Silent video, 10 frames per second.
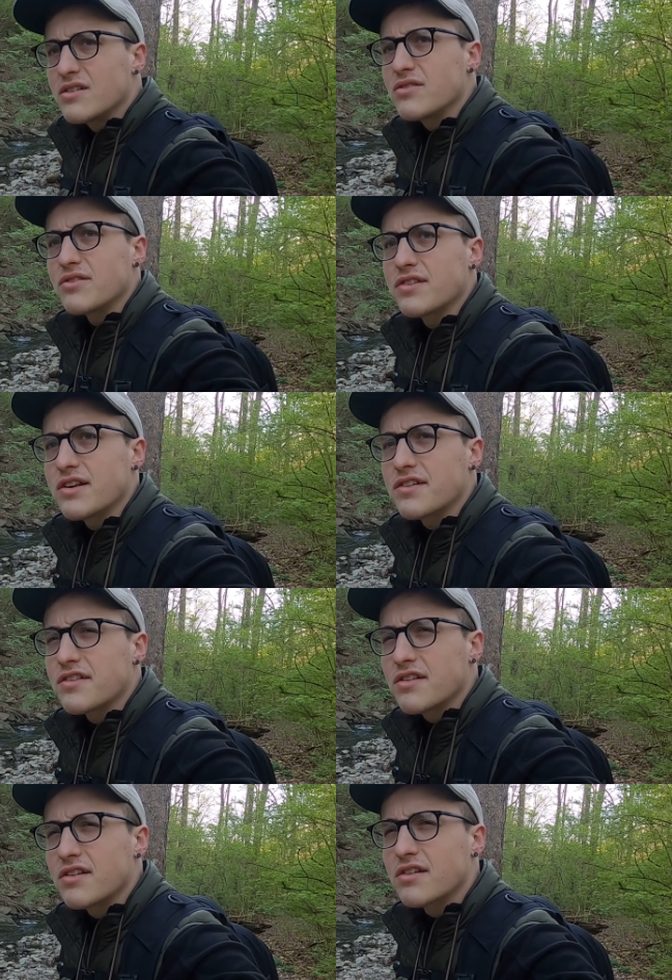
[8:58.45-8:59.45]
it was
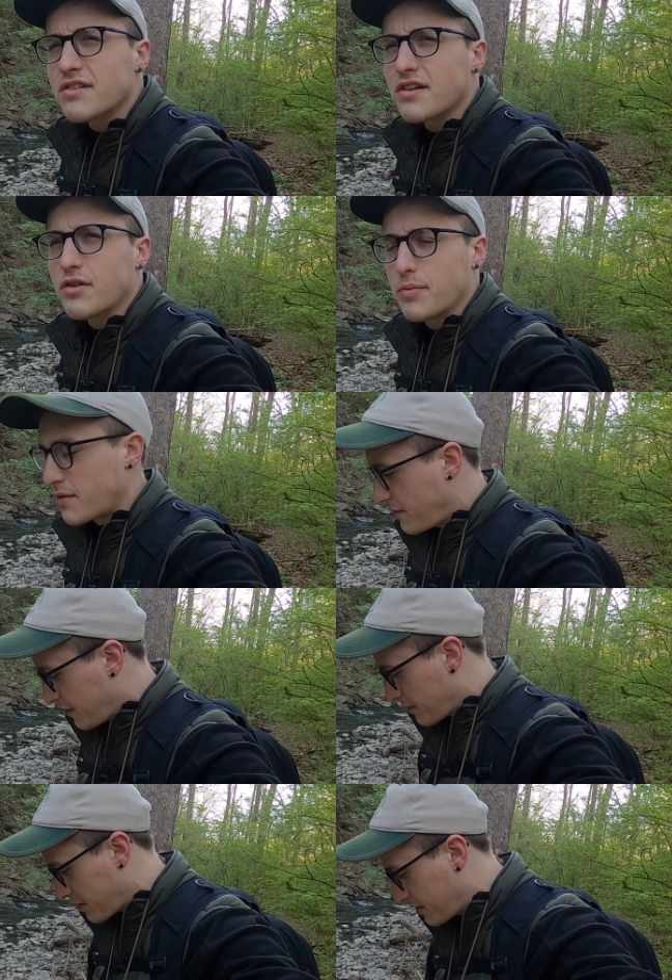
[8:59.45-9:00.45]
nice. It's like an open
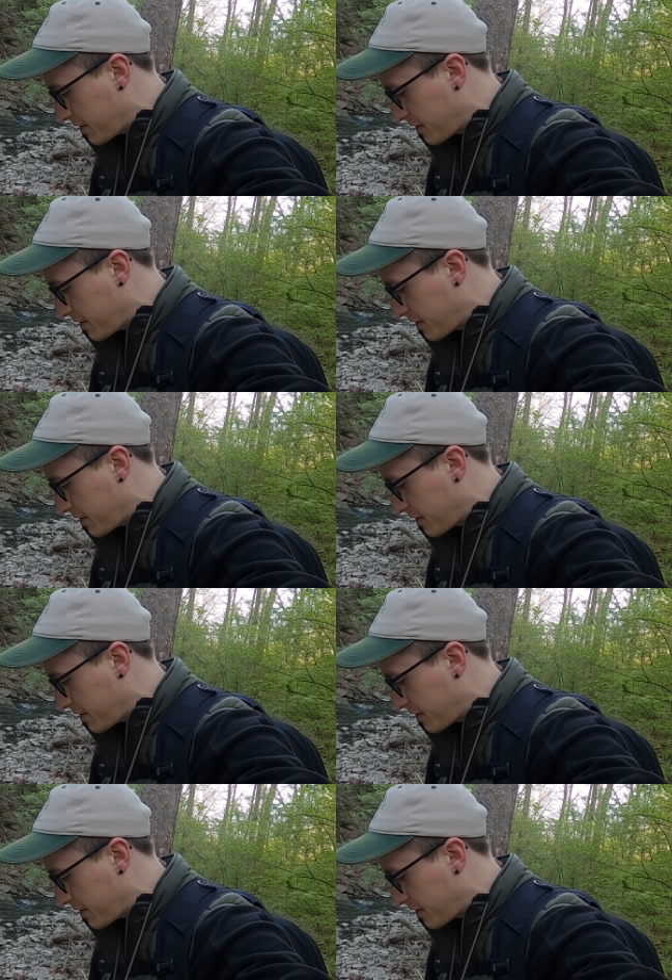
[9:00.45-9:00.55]
field or a